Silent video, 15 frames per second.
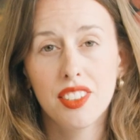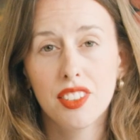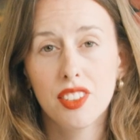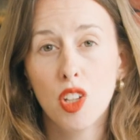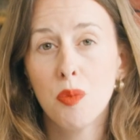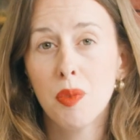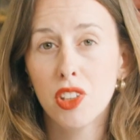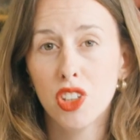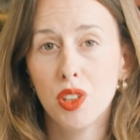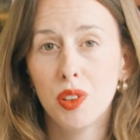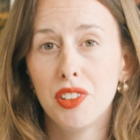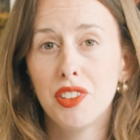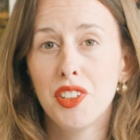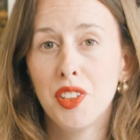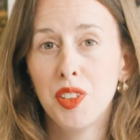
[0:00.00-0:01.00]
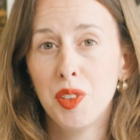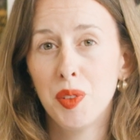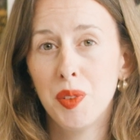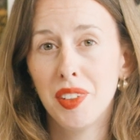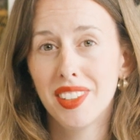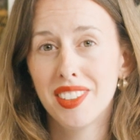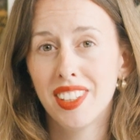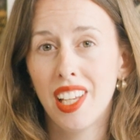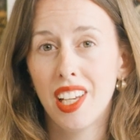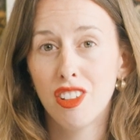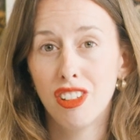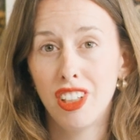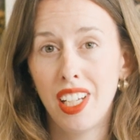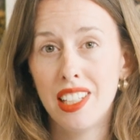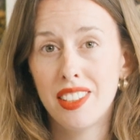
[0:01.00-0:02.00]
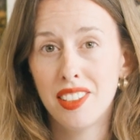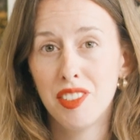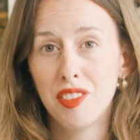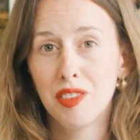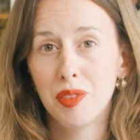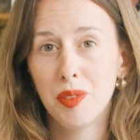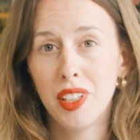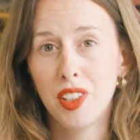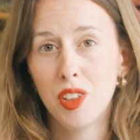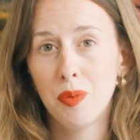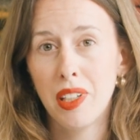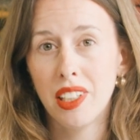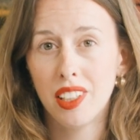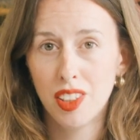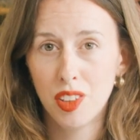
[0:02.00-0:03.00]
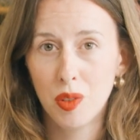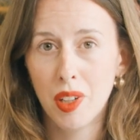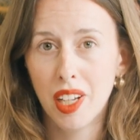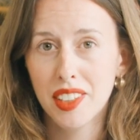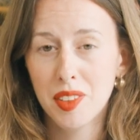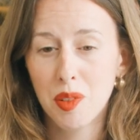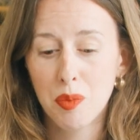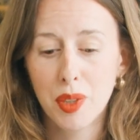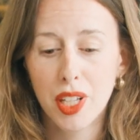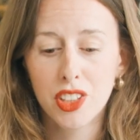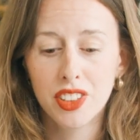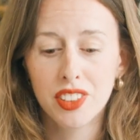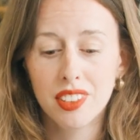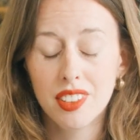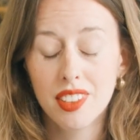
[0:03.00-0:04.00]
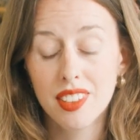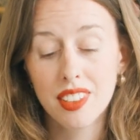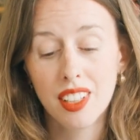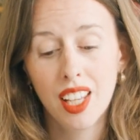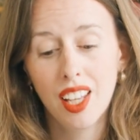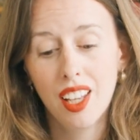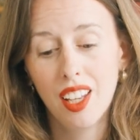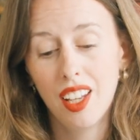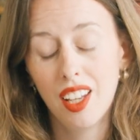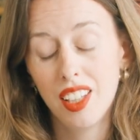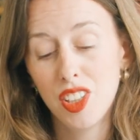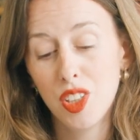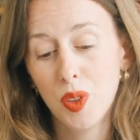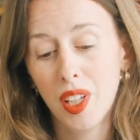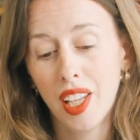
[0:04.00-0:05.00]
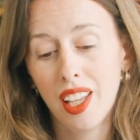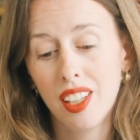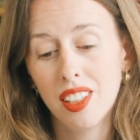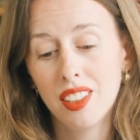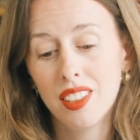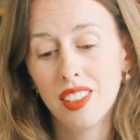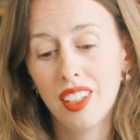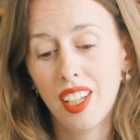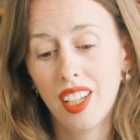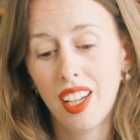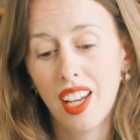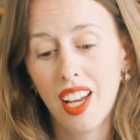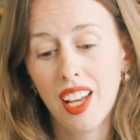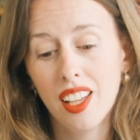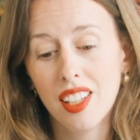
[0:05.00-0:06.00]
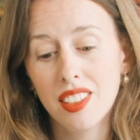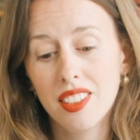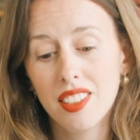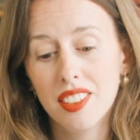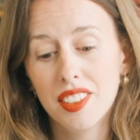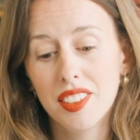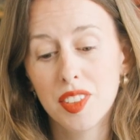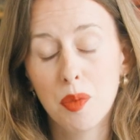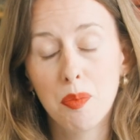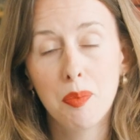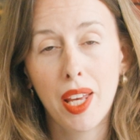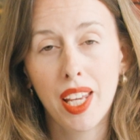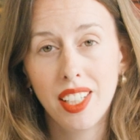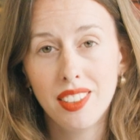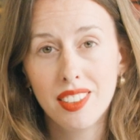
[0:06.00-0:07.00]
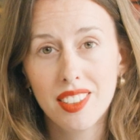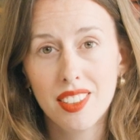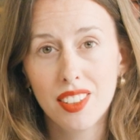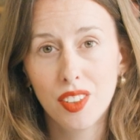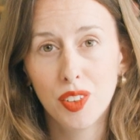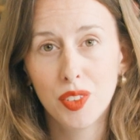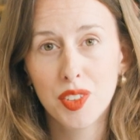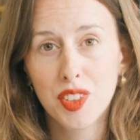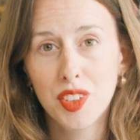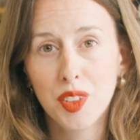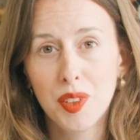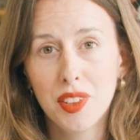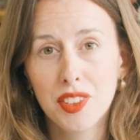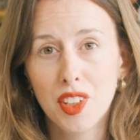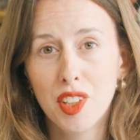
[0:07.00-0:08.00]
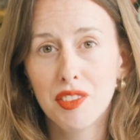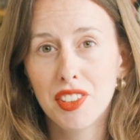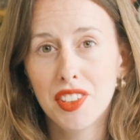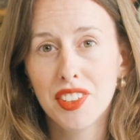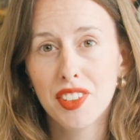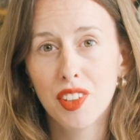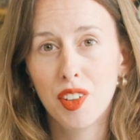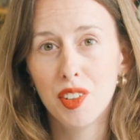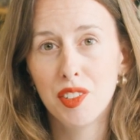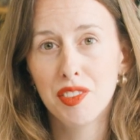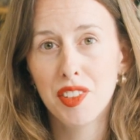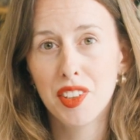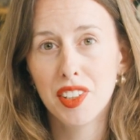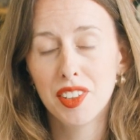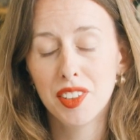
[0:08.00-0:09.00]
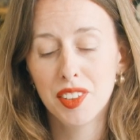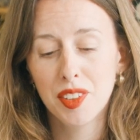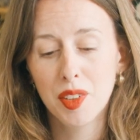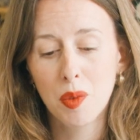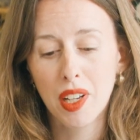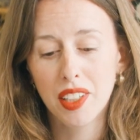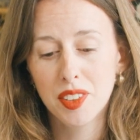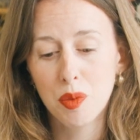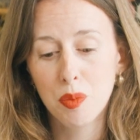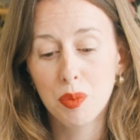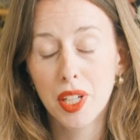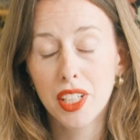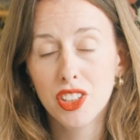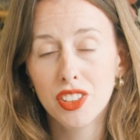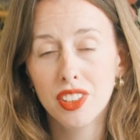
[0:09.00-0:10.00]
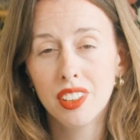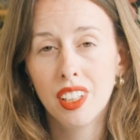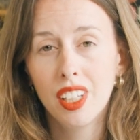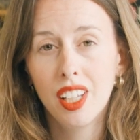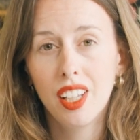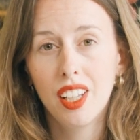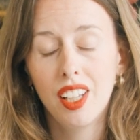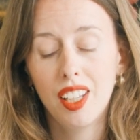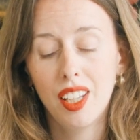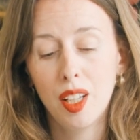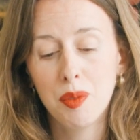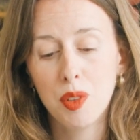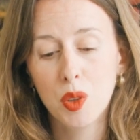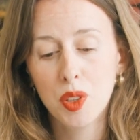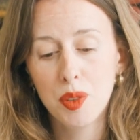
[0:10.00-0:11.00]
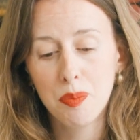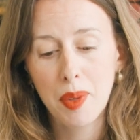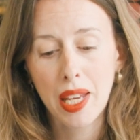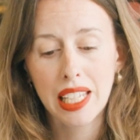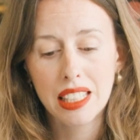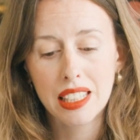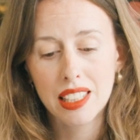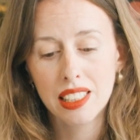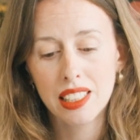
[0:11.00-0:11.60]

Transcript: so much you can do to get creative when you're making your wax impressions. You can add some paint onto the surface of the wax impression. You can paint the